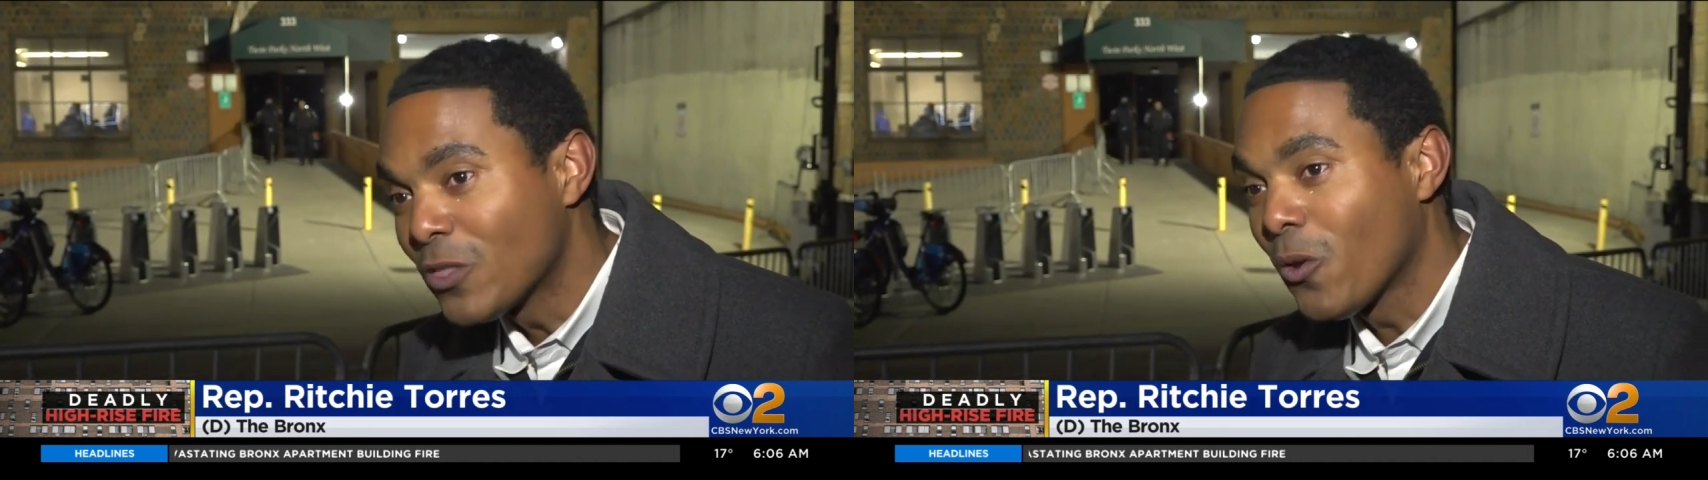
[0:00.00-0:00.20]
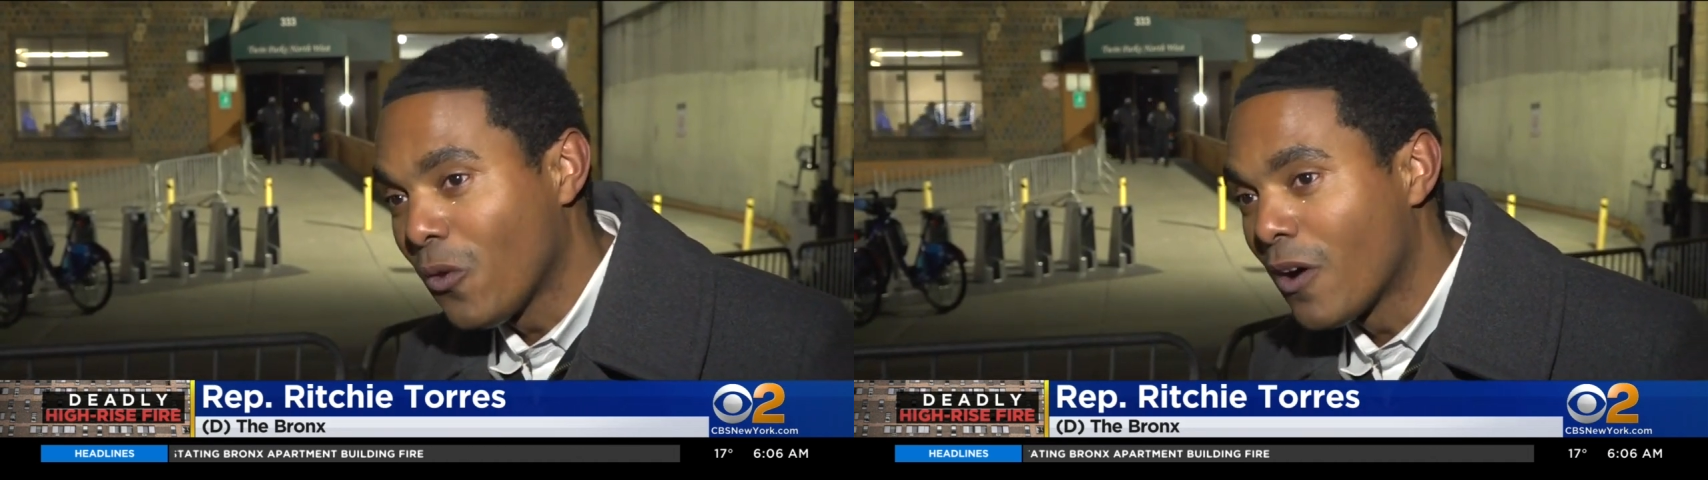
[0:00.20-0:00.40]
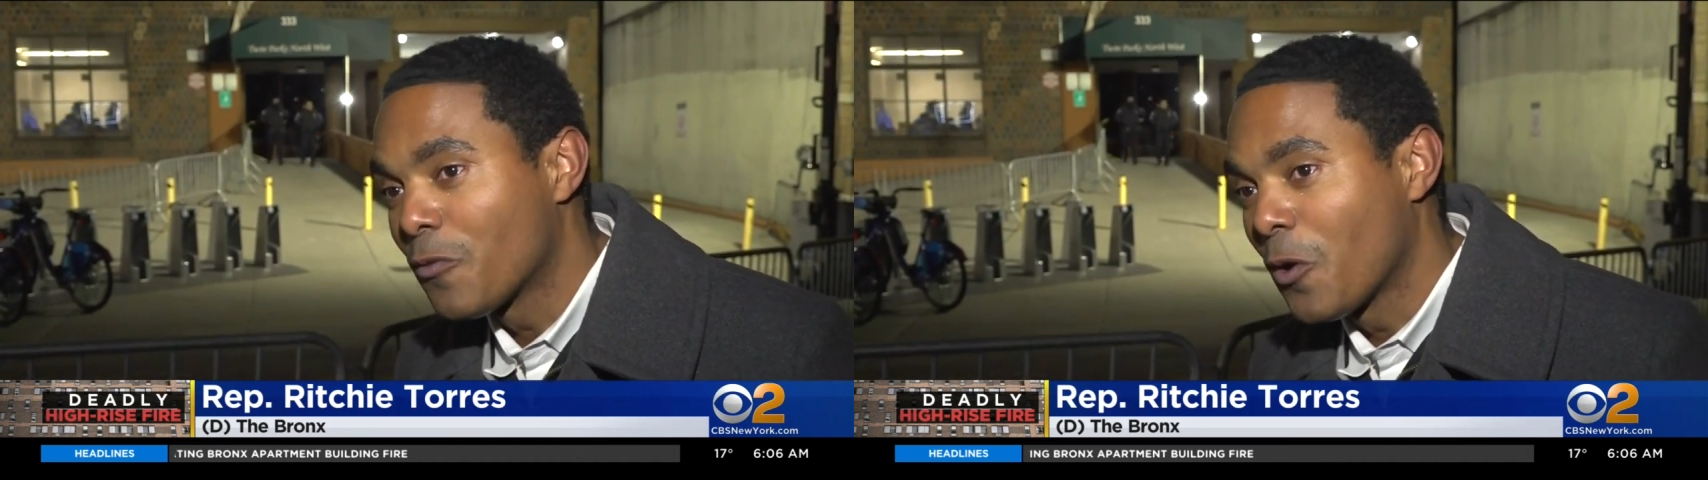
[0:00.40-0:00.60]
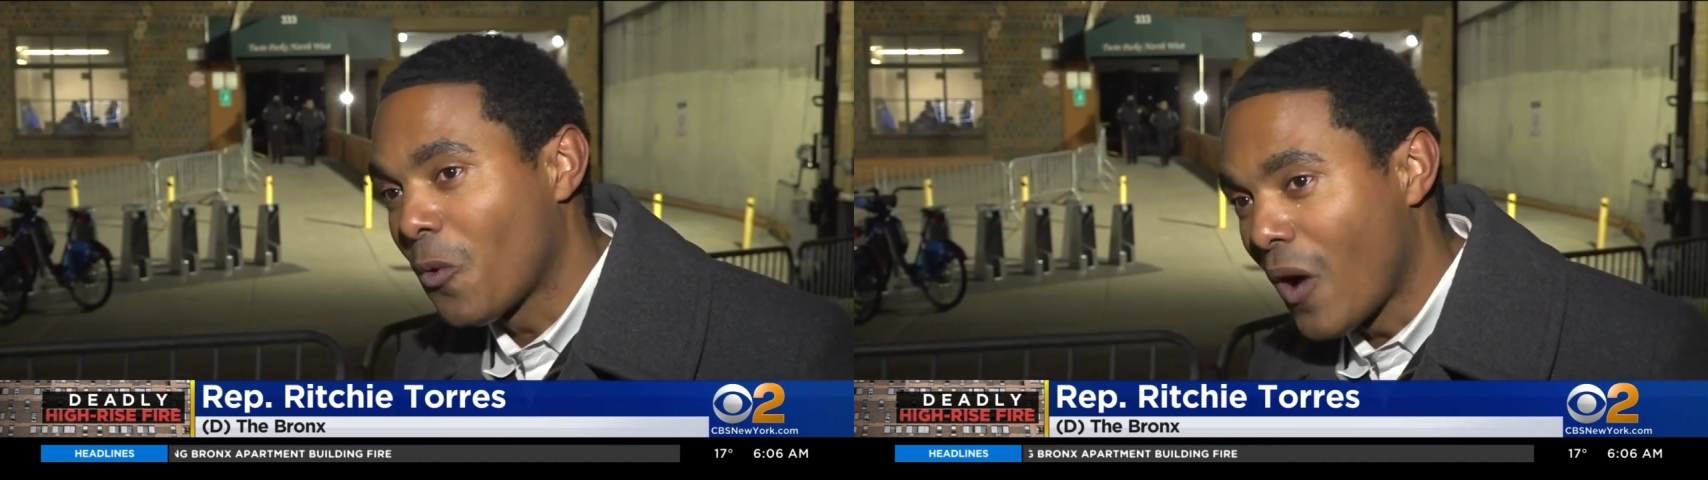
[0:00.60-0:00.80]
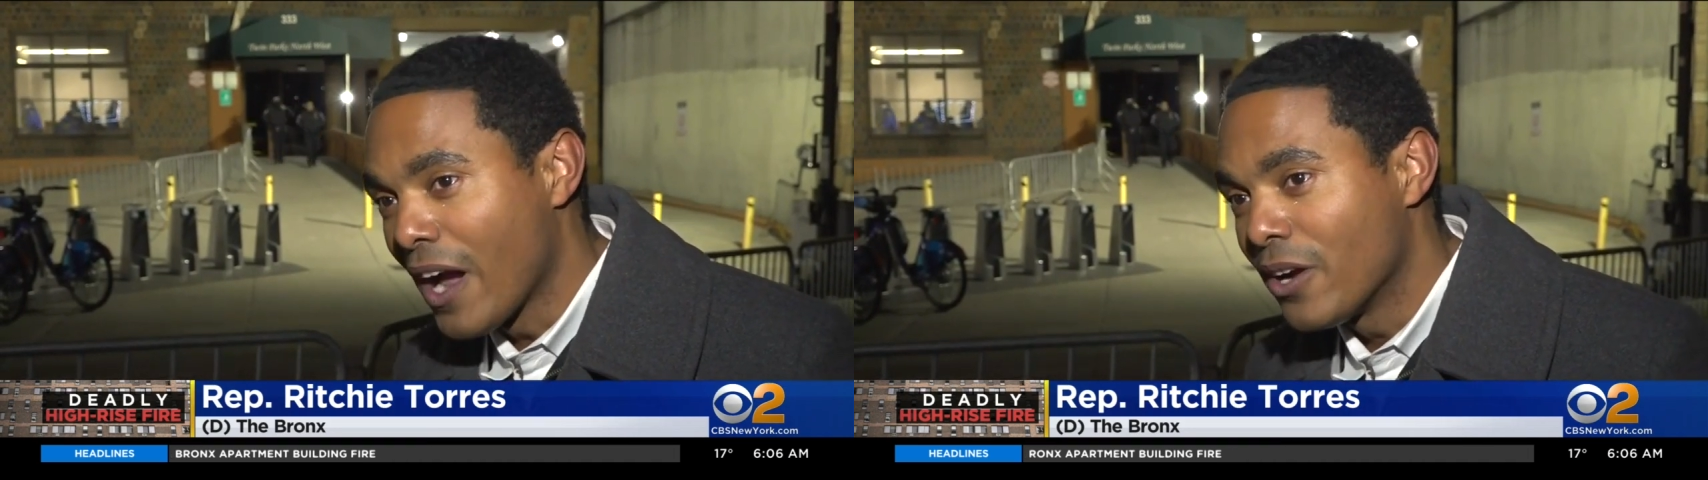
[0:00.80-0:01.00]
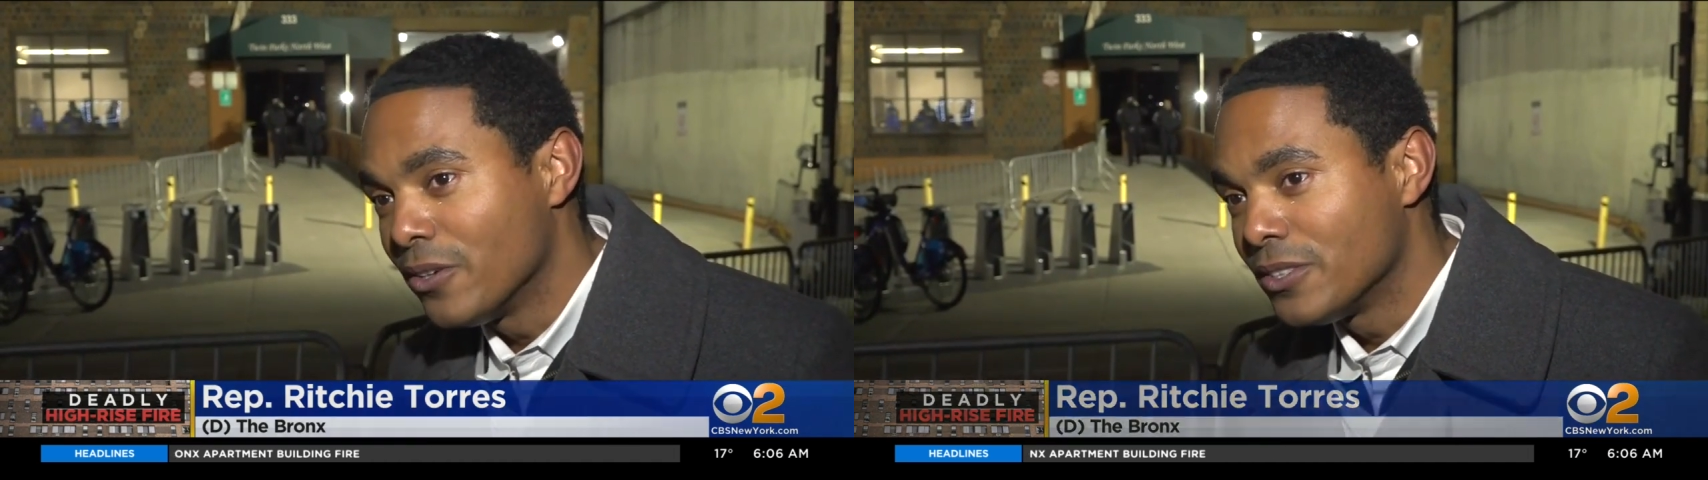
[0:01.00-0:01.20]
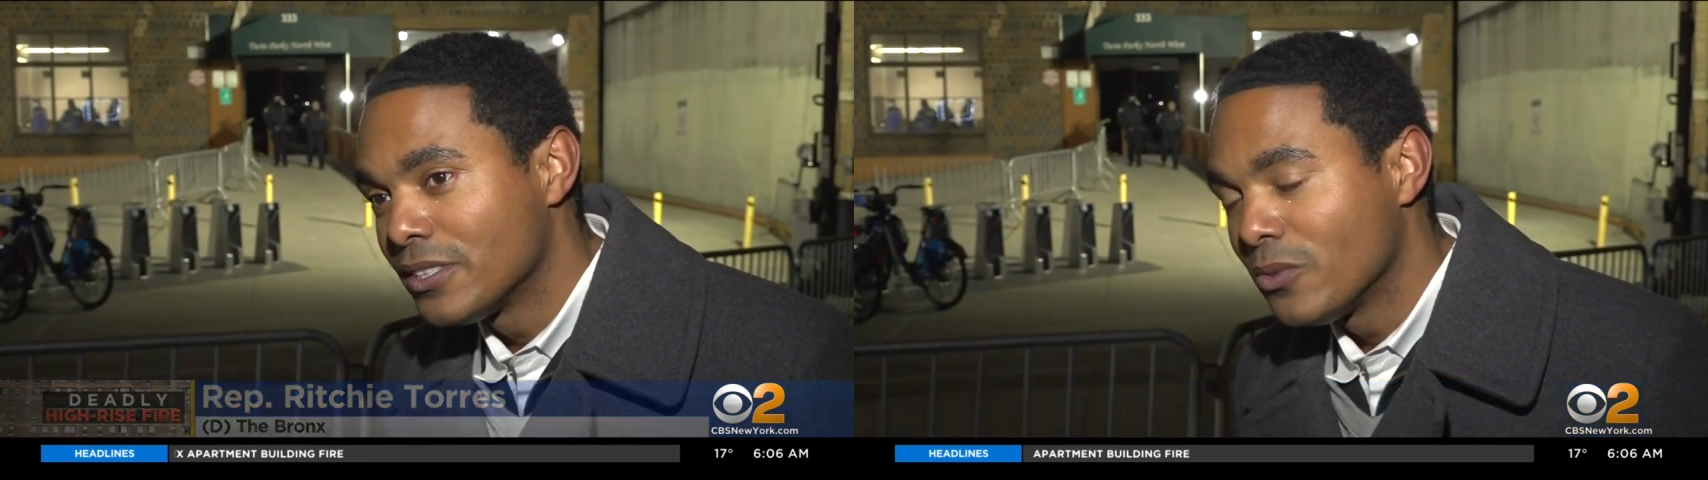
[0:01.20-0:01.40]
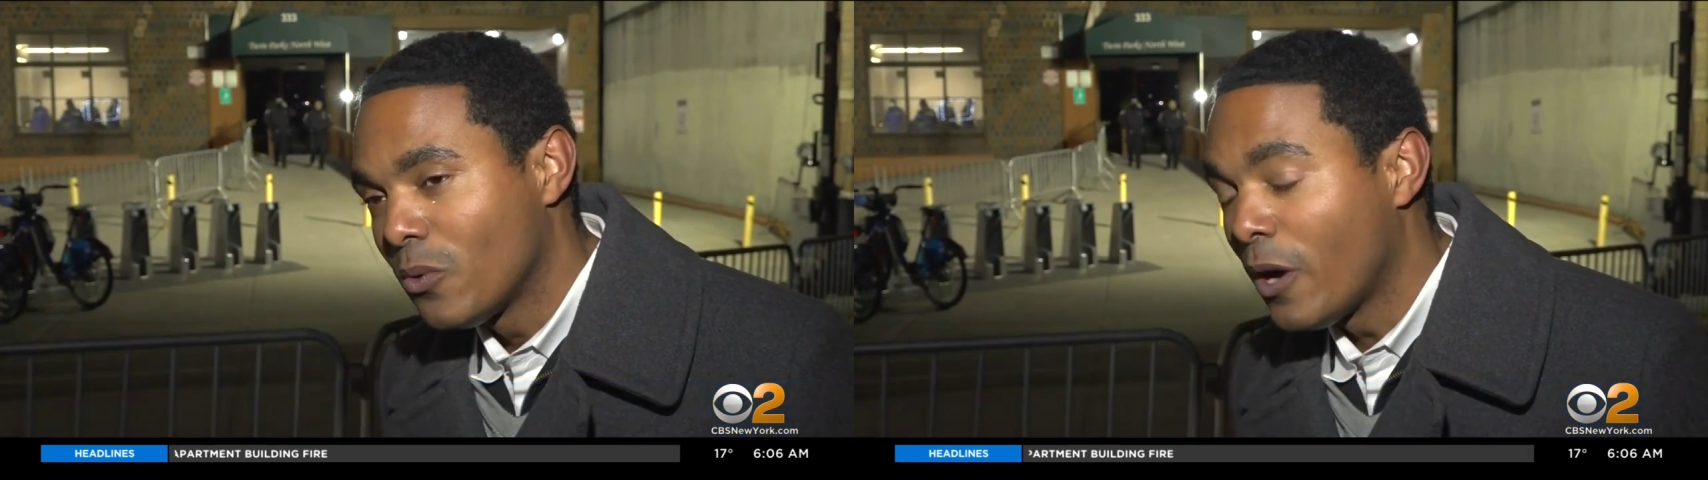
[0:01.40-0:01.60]
what the law
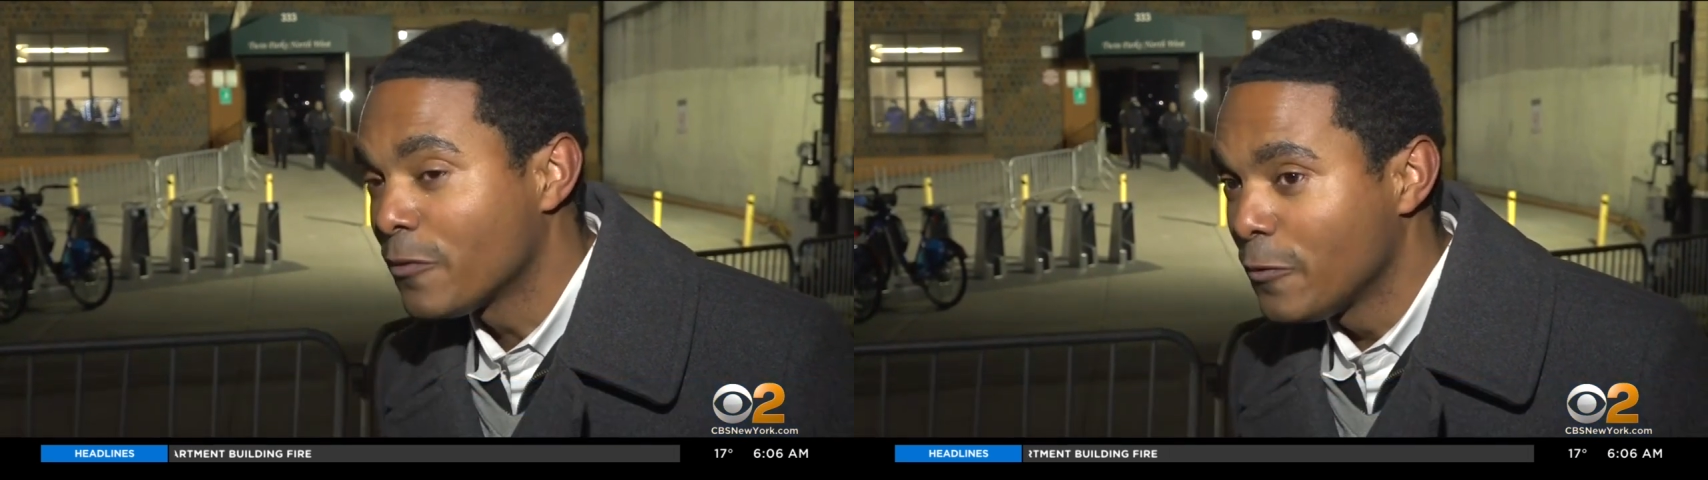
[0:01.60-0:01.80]
requires